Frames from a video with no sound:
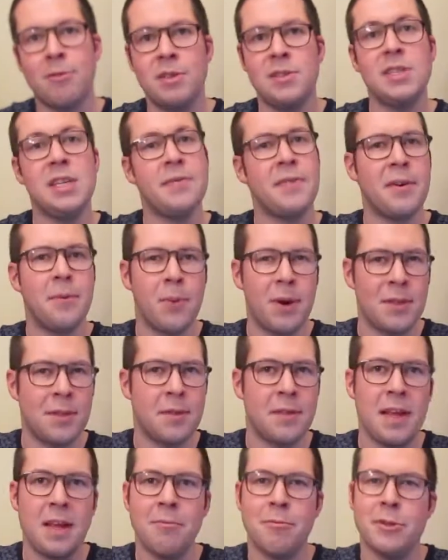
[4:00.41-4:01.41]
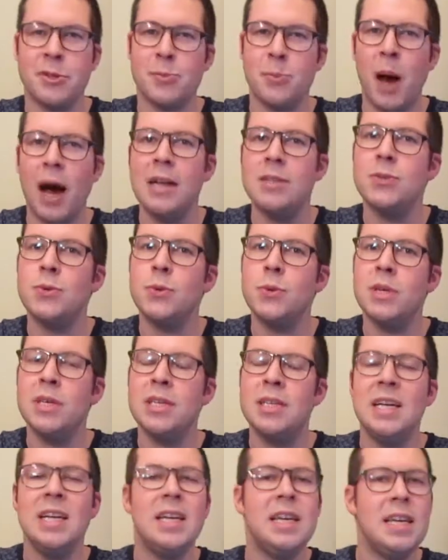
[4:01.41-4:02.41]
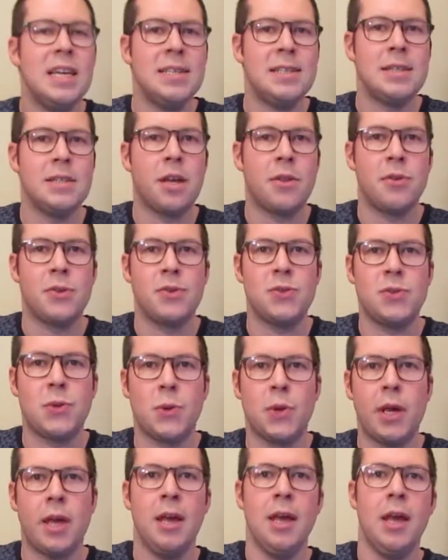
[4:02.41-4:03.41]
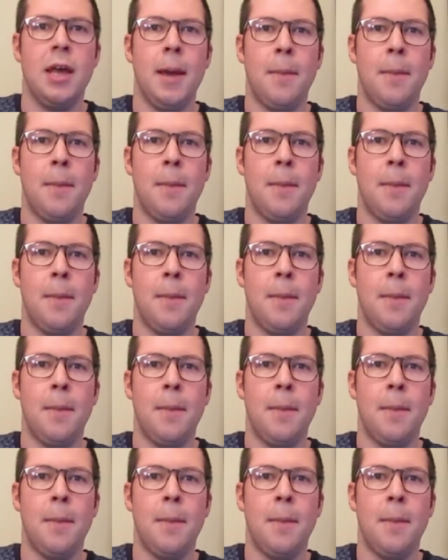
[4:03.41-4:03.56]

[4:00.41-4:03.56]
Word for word: receive it. Whether they respond to it is another story.